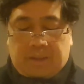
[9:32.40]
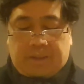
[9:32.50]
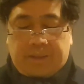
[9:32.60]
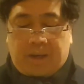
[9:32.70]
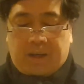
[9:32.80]

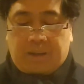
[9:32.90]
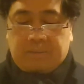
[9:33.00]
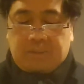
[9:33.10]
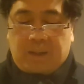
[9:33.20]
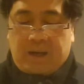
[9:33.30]

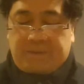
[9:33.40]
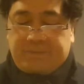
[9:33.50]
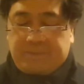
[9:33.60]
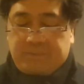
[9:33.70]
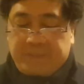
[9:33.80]
There
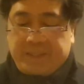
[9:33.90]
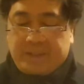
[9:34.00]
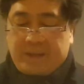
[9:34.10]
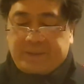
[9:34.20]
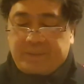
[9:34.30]
have been
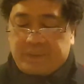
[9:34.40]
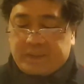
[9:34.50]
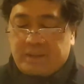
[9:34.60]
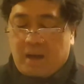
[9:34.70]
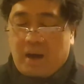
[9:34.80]
nothing
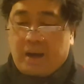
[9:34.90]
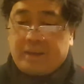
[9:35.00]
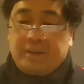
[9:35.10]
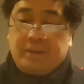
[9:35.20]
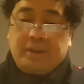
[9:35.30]
but
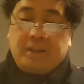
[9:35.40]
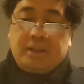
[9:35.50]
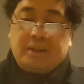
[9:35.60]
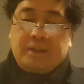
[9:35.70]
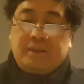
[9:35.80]
God.
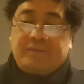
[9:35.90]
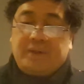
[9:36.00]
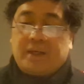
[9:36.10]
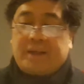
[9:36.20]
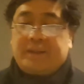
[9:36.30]
If
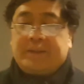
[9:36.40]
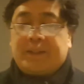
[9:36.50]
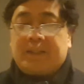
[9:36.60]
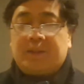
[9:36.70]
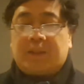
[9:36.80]
he had
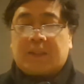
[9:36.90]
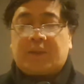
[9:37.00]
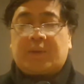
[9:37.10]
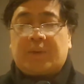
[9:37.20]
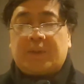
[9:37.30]
intended
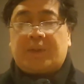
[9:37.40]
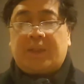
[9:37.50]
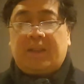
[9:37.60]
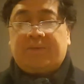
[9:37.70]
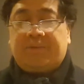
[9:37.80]
just to
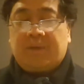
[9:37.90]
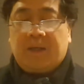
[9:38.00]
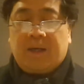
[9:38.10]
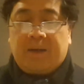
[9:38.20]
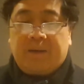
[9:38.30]

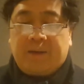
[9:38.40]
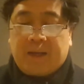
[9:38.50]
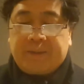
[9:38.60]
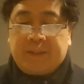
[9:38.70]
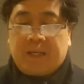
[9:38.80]
receive,
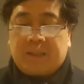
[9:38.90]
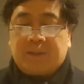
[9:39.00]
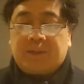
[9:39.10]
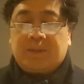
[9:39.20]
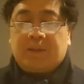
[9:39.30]
nothing
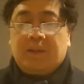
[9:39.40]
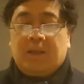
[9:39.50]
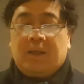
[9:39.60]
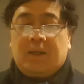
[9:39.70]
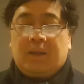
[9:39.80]
else
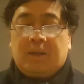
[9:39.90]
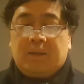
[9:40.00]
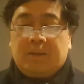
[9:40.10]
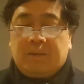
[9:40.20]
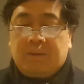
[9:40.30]

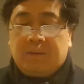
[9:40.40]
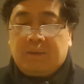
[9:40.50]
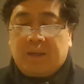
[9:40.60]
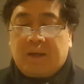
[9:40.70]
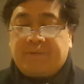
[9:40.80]

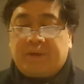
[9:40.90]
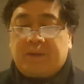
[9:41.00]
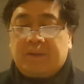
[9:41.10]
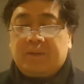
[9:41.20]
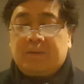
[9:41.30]

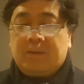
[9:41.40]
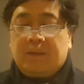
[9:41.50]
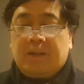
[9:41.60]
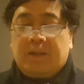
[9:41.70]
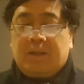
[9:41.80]
ever
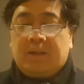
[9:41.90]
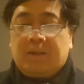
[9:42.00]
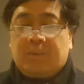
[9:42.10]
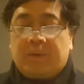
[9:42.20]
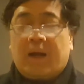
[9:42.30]

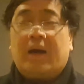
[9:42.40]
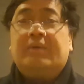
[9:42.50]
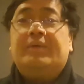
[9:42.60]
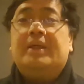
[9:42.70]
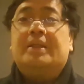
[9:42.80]
would
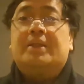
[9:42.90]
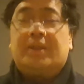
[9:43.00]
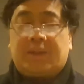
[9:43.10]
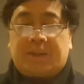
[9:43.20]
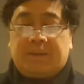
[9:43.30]
have
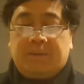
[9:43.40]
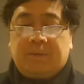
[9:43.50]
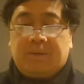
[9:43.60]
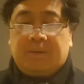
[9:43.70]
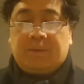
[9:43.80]
existed.
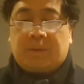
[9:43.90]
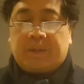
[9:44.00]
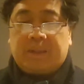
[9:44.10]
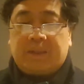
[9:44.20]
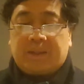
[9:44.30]

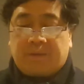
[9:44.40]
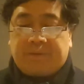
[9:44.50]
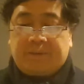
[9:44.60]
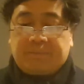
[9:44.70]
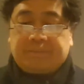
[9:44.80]

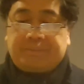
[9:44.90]
27.